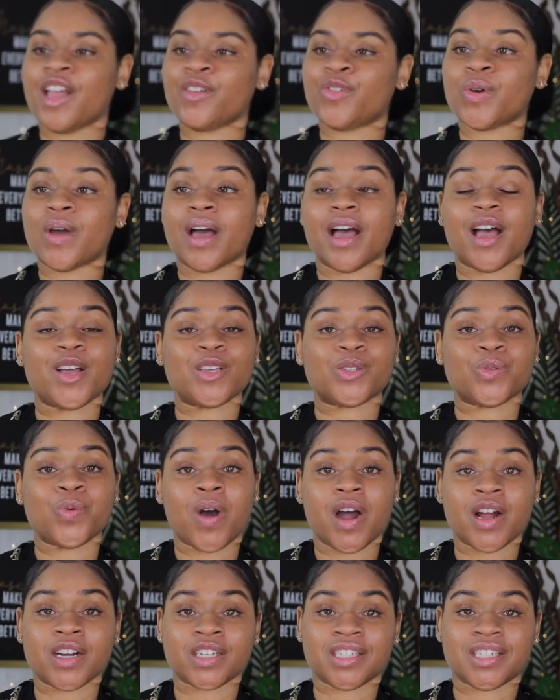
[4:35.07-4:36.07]
if you guys
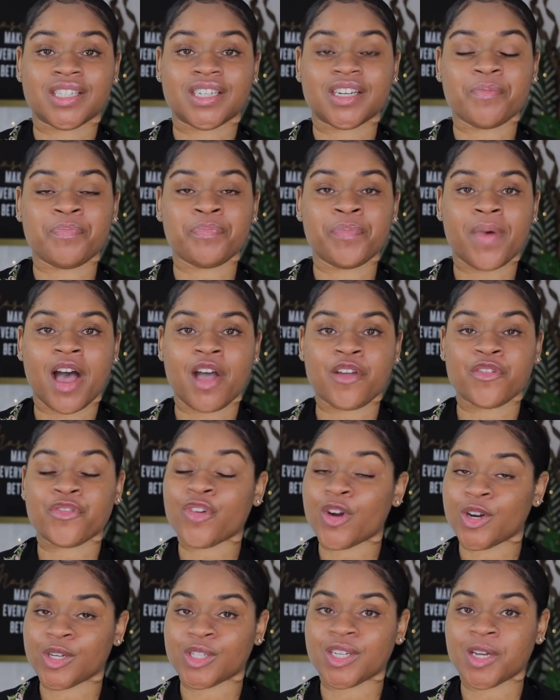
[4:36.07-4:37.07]
watched my
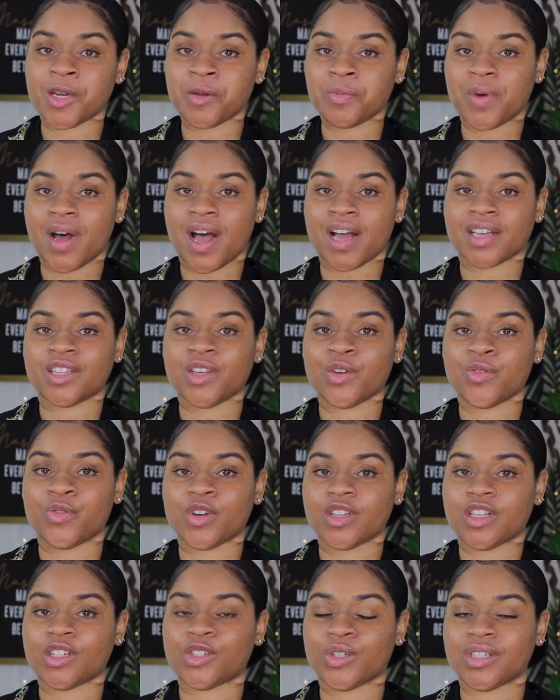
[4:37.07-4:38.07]
first unboxing for
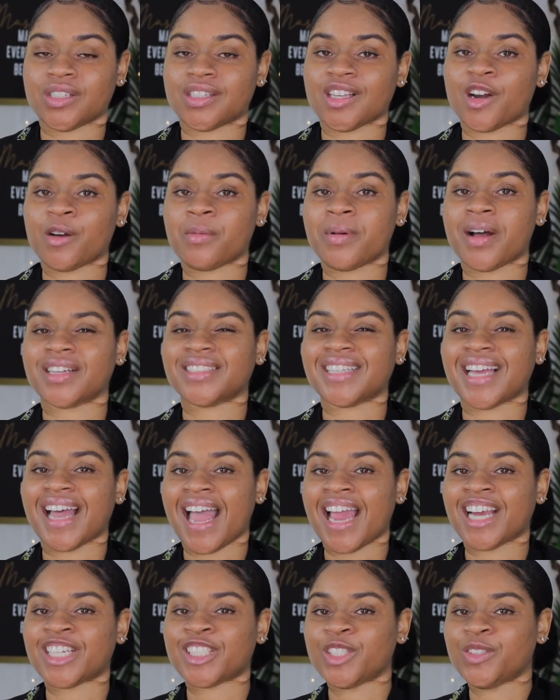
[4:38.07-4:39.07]
the Trendsetter box, I
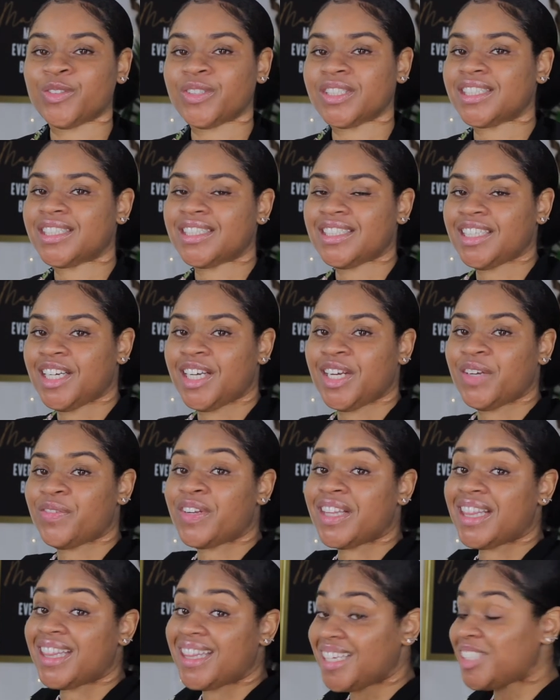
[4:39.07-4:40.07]
actually received
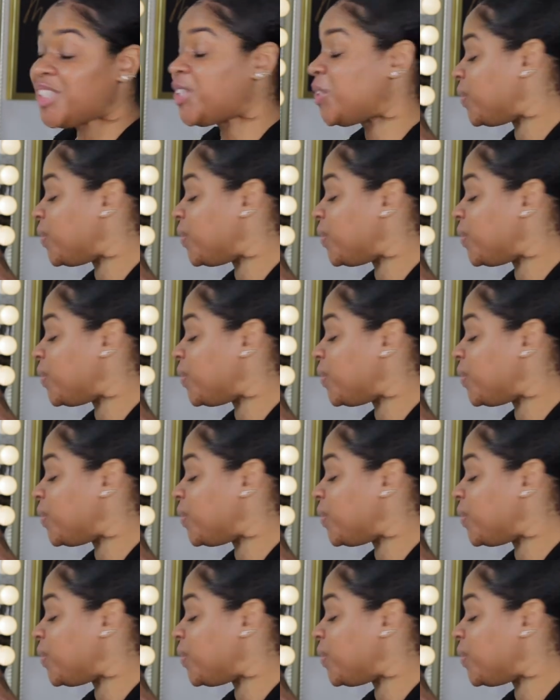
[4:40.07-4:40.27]
this